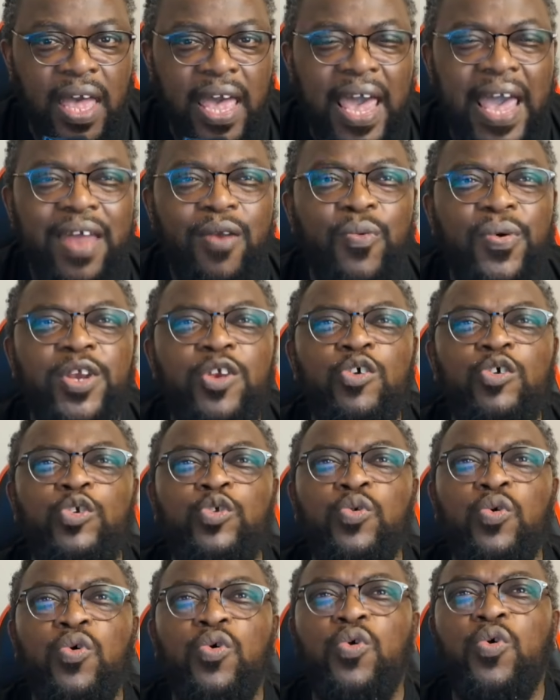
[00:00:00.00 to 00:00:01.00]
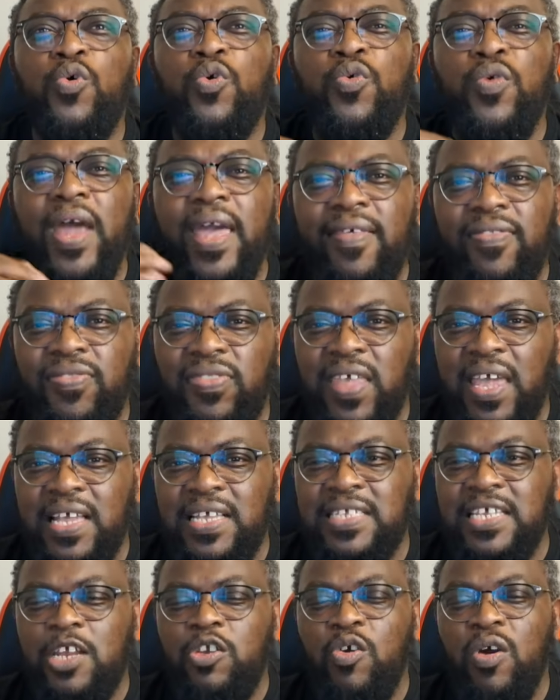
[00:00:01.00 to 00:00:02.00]
And when you do great
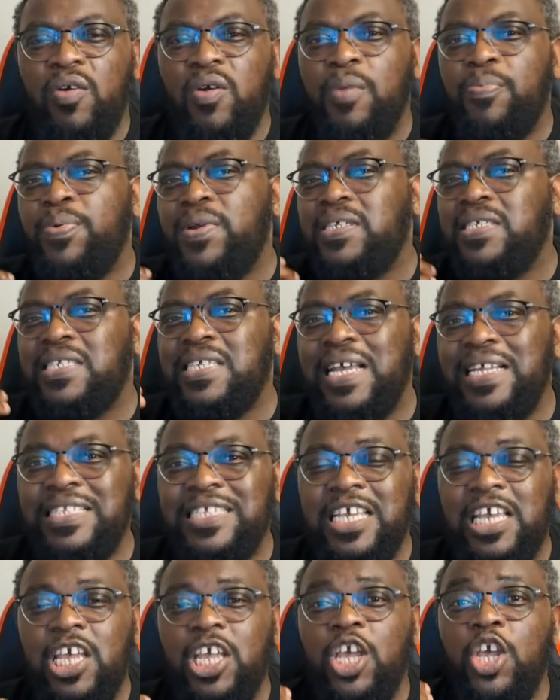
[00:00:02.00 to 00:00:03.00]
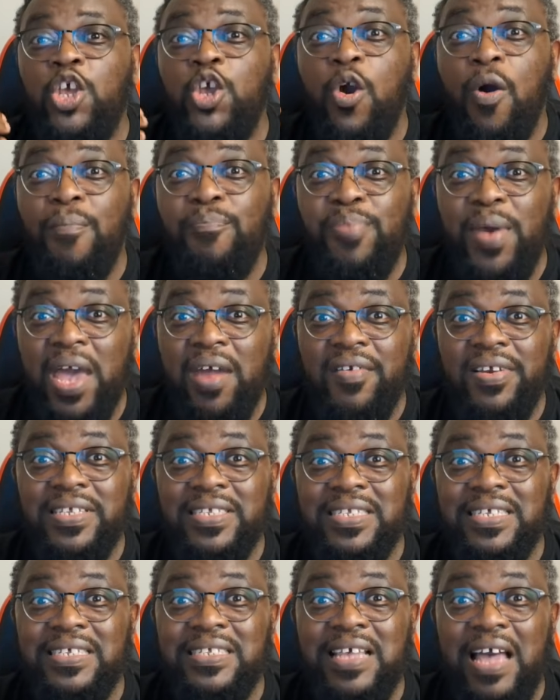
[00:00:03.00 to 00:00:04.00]
things and you're representing your
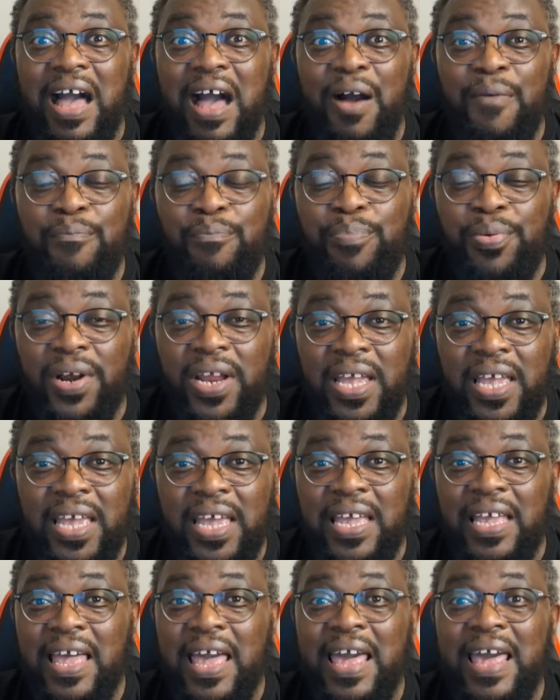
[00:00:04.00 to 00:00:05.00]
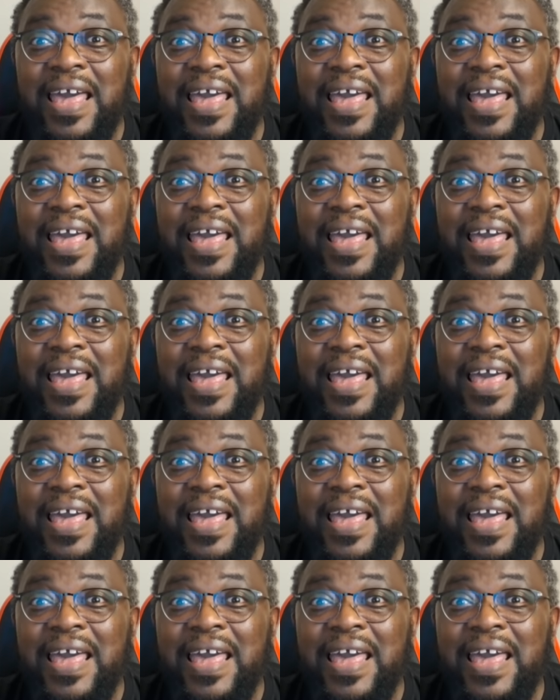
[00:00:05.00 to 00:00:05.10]
parents' upbringing